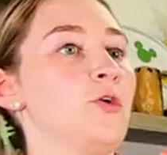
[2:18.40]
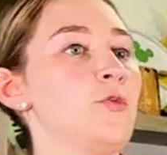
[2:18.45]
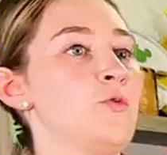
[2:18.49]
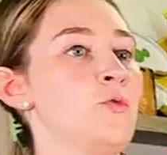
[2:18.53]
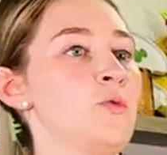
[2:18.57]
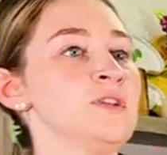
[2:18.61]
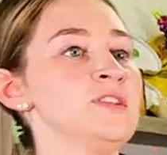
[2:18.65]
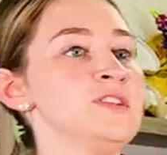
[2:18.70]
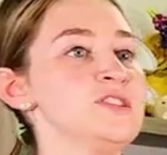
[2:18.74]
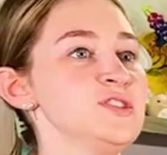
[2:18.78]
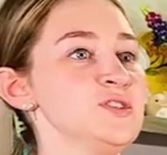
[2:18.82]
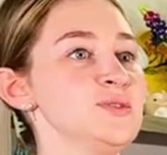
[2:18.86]

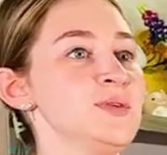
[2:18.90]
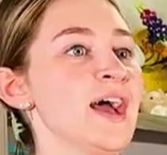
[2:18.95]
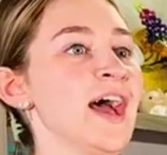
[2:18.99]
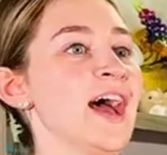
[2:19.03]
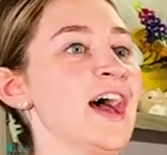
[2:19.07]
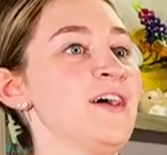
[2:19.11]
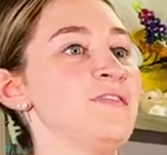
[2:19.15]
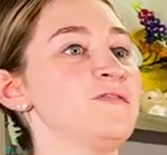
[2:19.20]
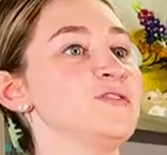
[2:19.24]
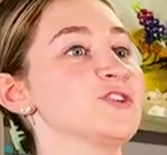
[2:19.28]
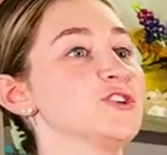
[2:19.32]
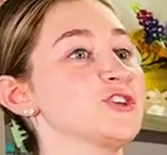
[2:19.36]
Once you
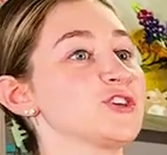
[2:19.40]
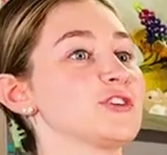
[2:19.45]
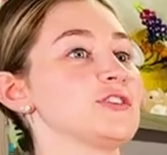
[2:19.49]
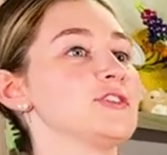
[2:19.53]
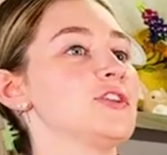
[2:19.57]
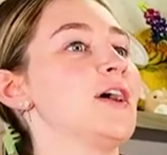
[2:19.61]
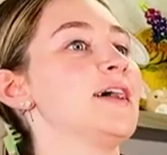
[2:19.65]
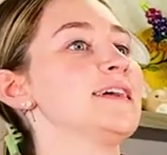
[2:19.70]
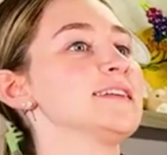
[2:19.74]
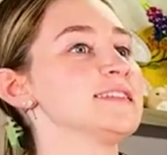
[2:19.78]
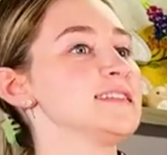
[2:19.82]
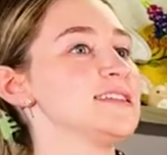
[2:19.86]
have your
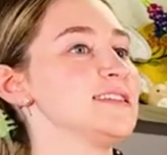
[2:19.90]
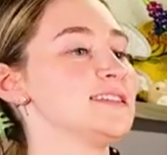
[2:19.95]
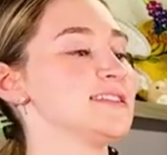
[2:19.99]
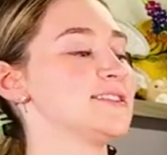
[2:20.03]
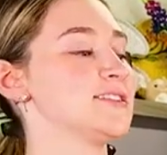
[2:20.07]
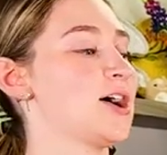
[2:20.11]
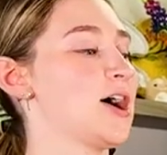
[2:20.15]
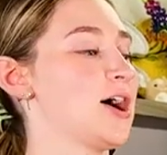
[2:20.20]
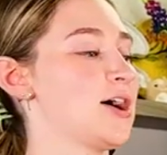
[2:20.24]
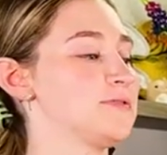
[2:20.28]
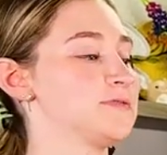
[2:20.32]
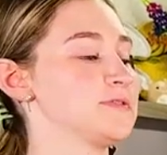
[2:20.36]
glossy
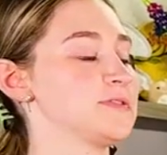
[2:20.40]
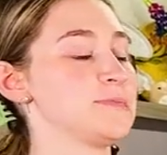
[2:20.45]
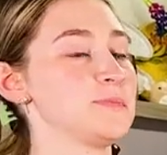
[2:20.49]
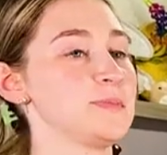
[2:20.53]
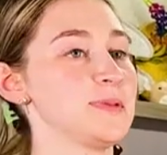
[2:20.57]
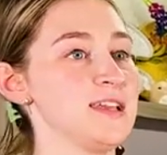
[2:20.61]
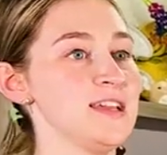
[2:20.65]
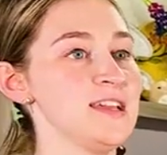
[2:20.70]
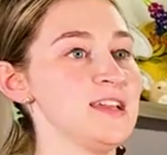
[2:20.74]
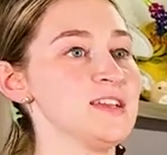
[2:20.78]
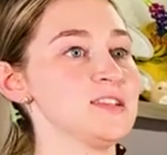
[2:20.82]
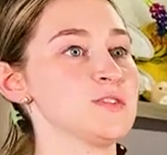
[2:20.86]
soft
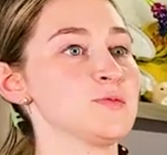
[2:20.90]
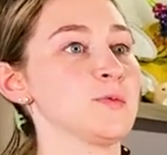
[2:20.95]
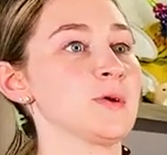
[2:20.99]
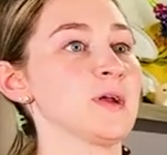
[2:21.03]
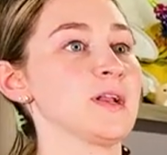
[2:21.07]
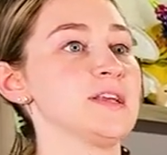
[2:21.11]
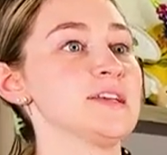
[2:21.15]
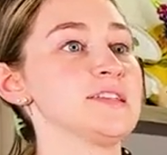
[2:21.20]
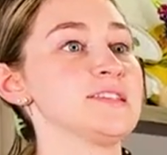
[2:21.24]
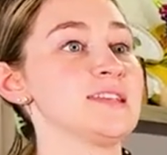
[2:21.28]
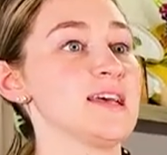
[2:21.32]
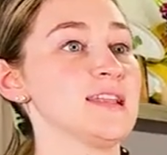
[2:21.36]
peaks, we're
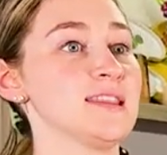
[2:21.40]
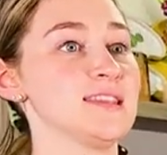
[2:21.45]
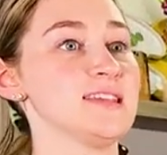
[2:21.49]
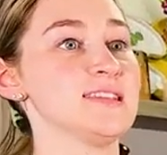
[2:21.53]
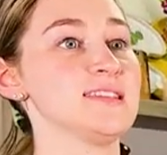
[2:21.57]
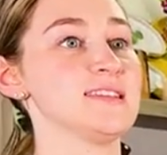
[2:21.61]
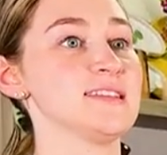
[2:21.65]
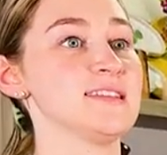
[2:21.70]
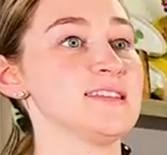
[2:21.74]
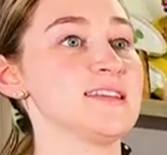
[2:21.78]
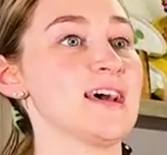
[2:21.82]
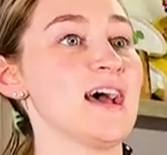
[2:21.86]
gonna set
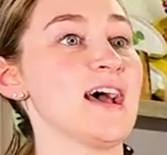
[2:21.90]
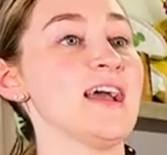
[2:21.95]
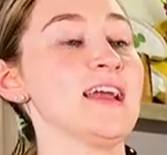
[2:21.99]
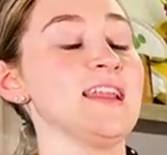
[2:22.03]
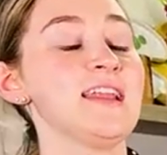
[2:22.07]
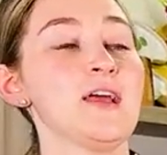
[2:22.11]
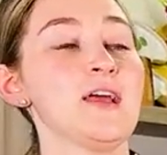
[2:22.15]
this aside